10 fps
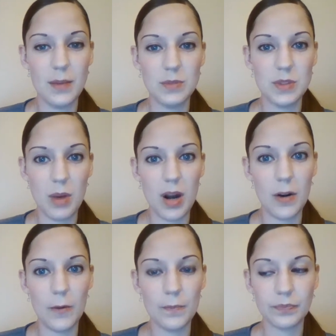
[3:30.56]

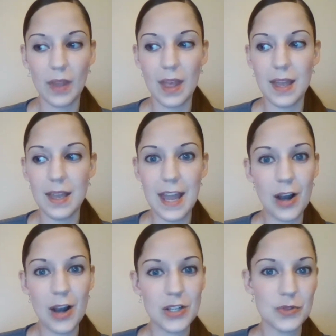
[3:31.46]
tomorrow.
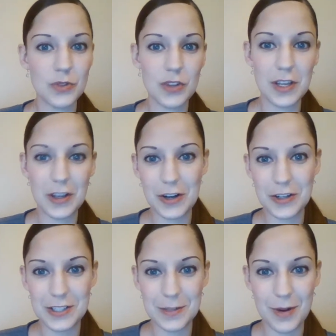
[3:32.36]
Now here's for the
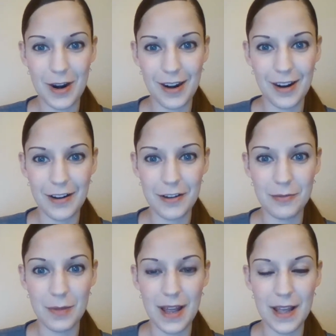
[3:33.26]
encouraging part
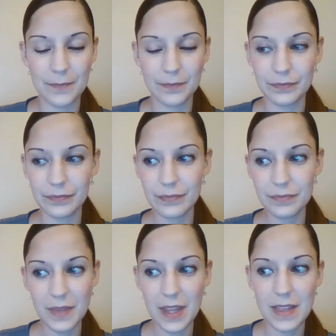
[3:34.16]
of my
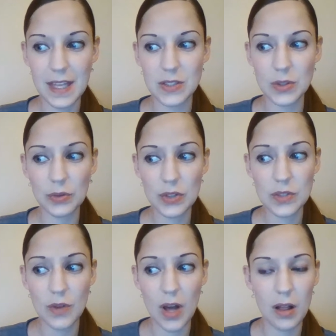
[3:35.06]
thing. So
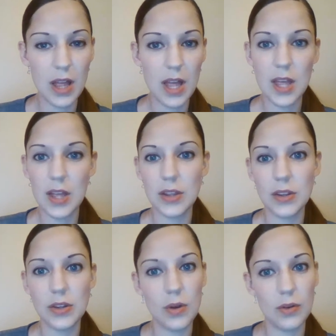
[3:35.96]
first of all,
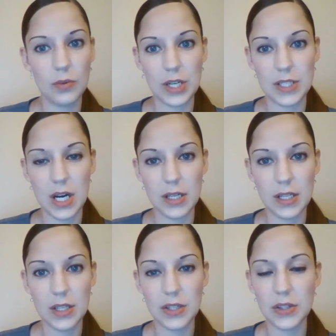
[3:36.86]
you have worked hard.
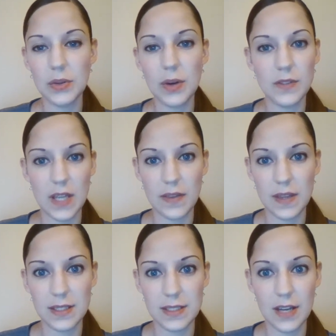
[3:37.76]
You have done
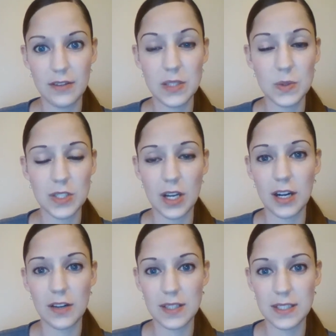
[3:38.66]
this stuff. The
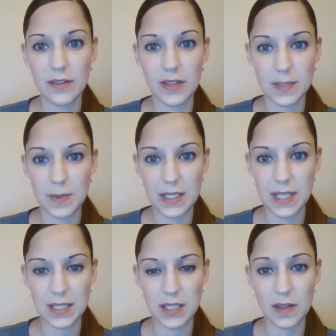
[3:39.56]
stuff that's being
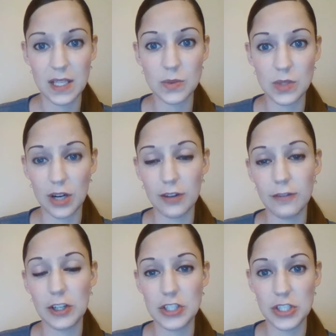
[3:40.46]
tested on this was our
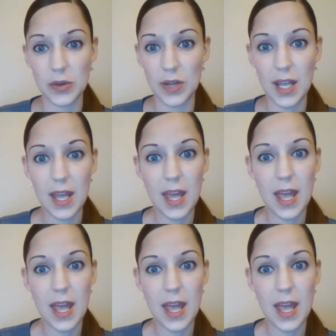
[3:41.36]
first unit.